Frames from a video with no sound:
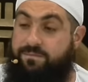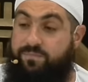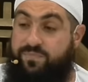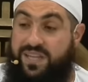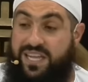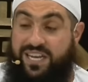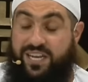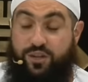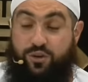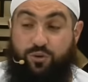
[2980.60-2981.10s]

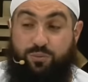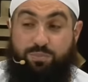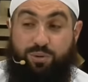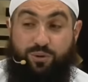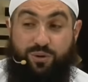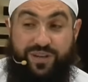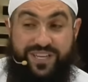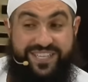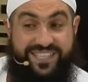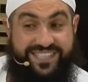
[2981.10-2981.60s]
Little
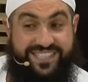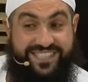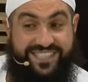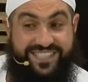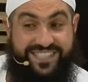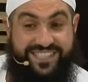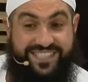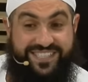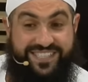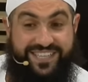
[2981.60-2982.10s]

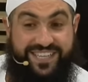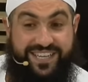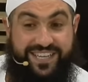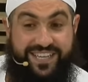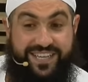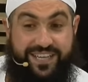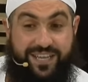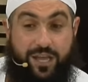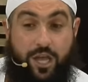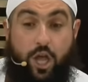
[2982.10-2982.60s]
boys.
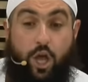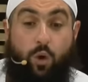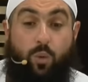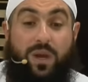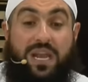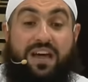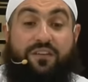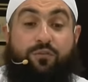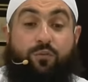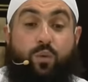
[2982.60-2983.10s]
We
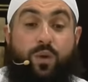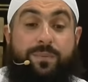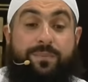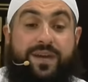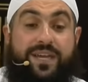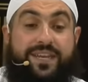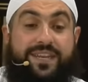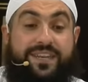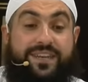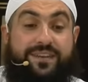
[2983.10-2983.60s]
love
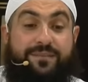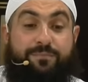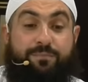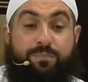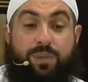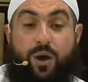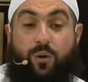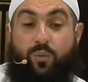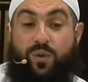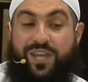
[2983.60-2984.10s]
women,
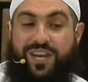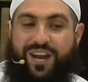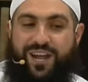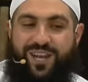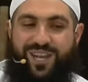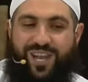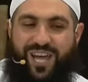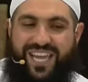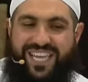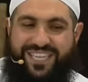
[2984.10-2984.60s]
but we
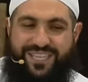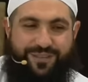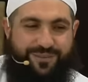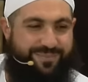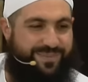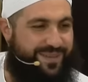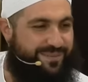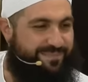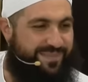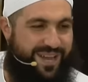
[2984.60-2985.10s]
don't like to
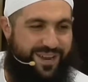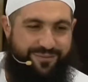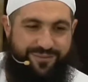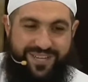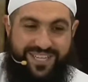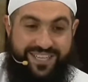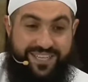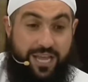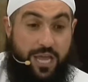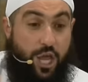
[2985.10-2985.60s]
be
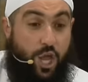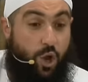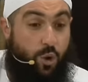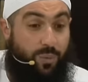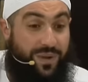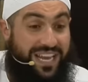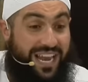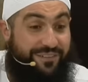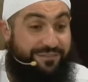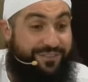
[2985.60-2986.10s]
married.
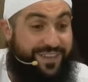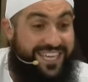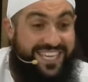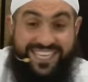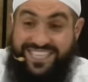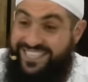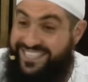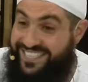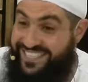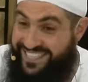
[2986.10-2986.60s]
We love
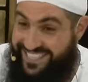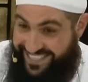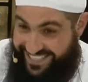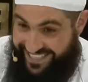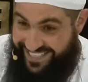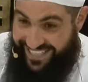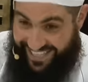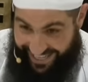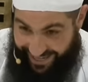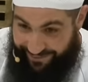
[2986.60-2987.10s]

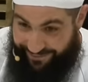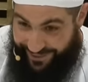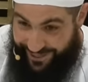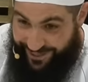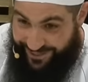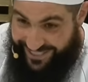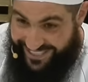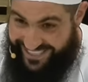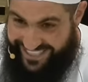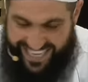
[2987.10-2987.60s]
kids. Have you
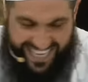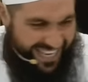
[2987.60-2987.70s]
noticed?